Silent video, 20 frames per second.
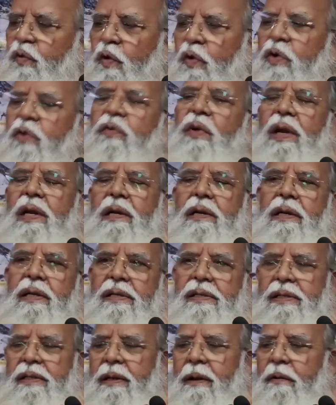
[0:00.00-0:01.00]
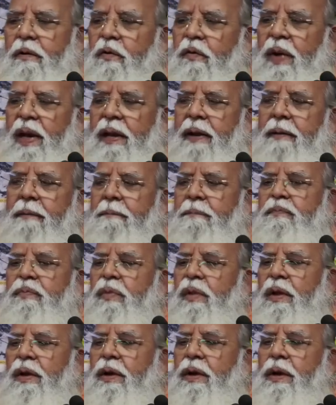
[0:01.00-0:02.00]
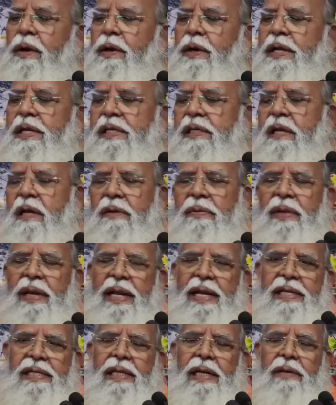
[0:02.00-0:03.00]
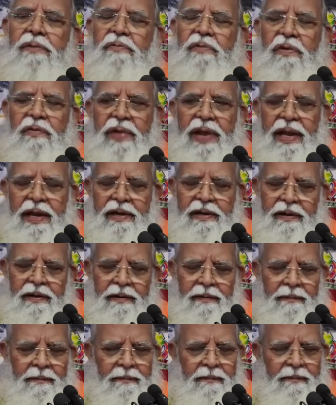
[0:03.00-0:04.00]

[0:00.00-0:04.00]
four qualities. One, discrimination, viveka.